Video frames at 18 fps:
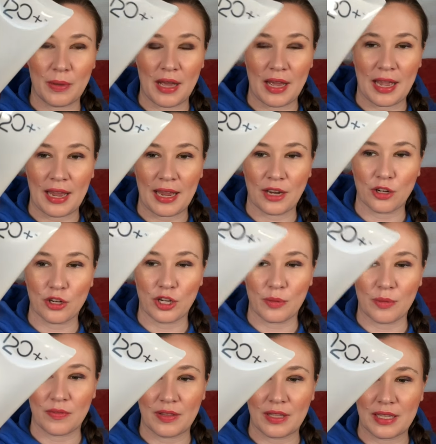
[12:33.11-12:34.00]
a hand cream
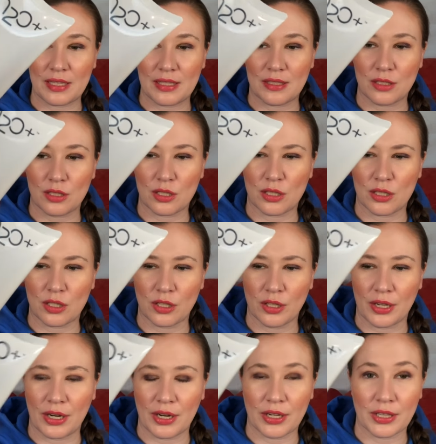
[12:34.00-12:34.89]
of this
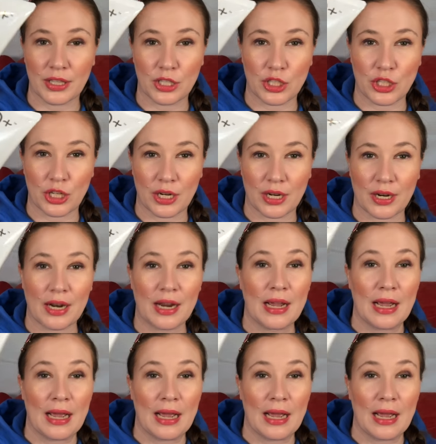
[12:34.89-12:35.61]
earlier this year.